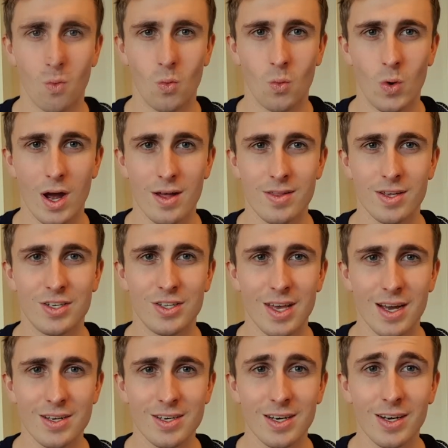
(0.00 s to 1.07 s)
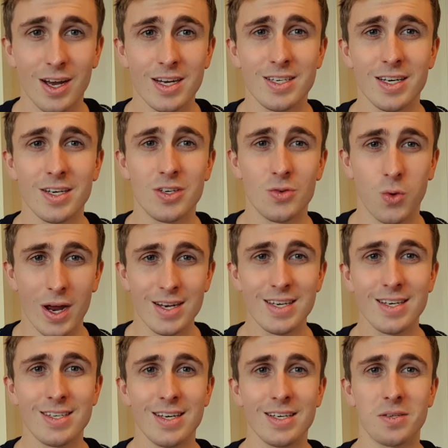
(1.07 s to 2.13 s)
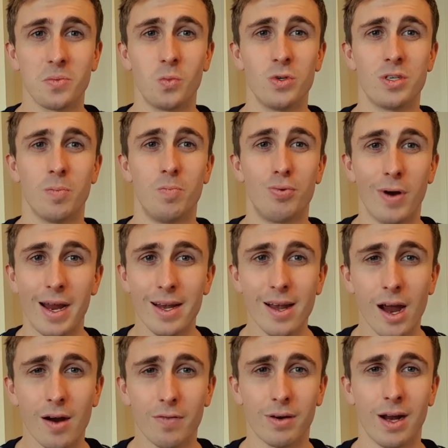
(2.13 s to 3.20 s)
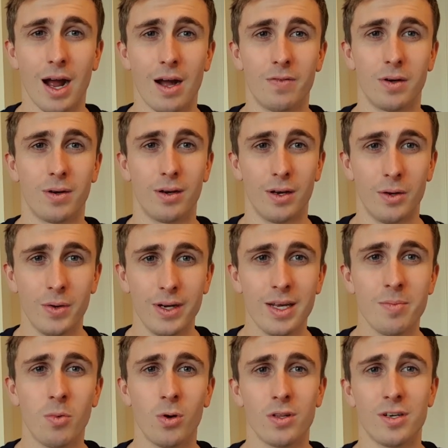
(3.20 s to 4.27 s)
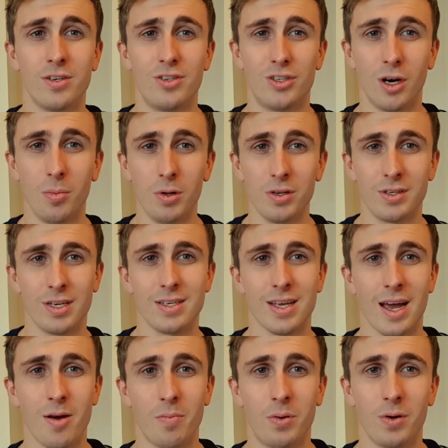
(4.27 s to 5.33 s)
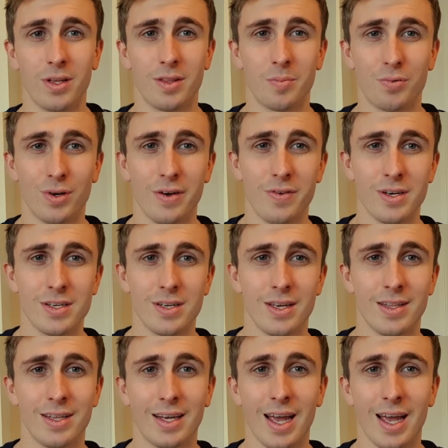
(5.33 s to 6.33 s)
While the 2019-20 season was a breakout for Calvert-Lewin, he more than doubled his output in the